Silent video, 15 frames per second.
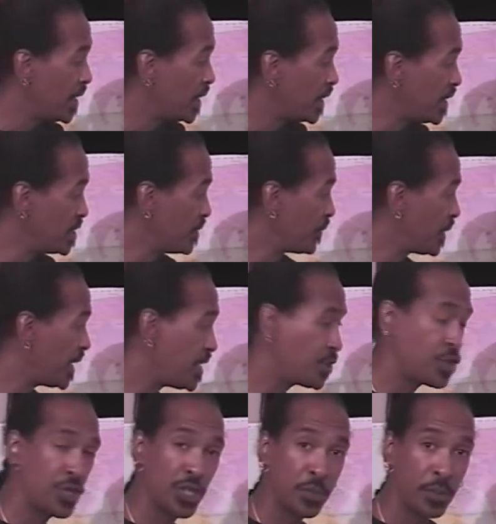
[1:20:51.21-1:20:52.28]
in the
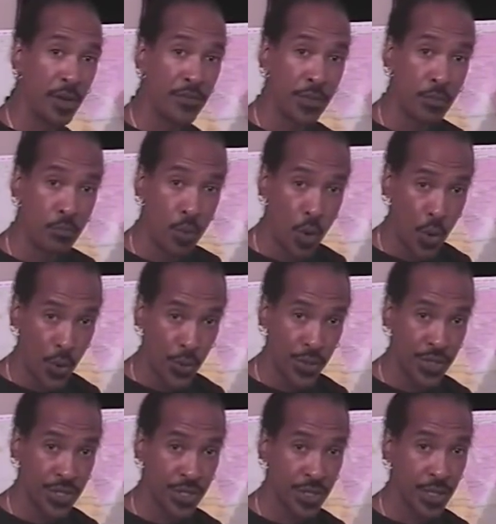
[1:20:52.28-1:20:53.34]
relationship of the
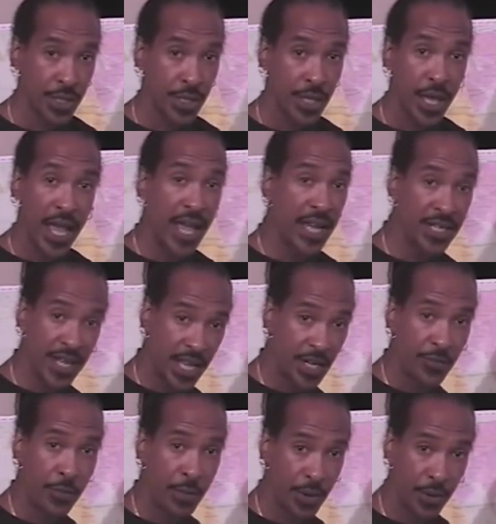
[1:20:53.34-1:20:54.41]
Moors and Native
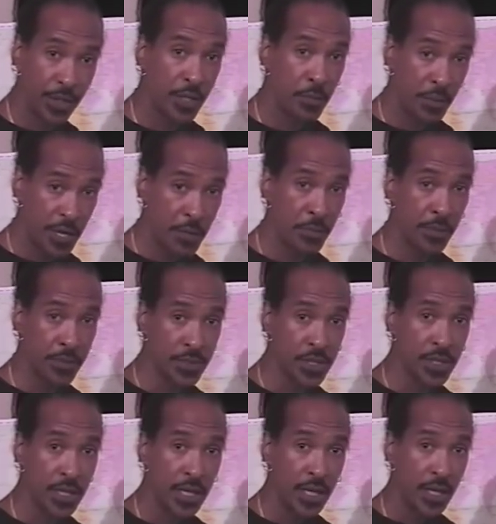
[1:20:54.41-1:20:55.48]
American peoples.
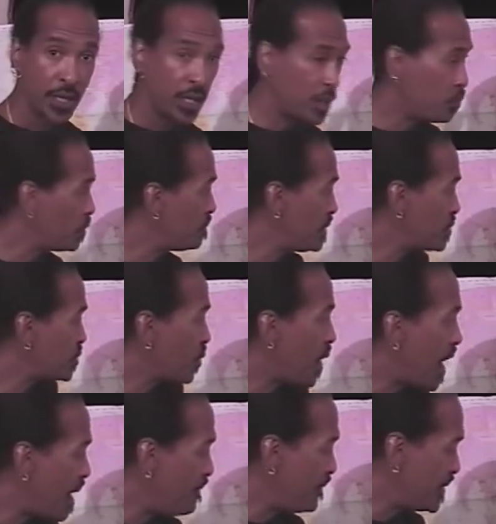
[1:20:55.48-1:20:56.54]
It would be so
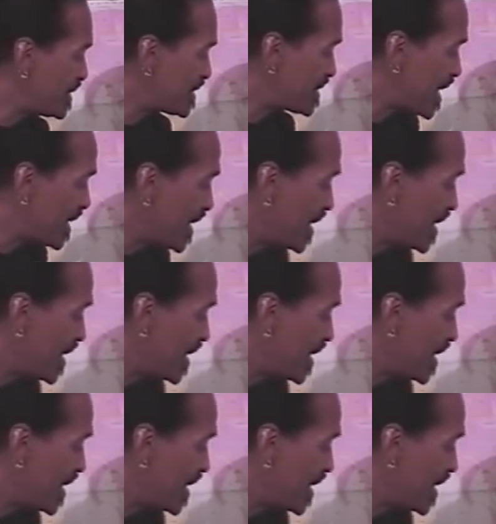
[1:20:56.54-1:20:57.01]
obvious that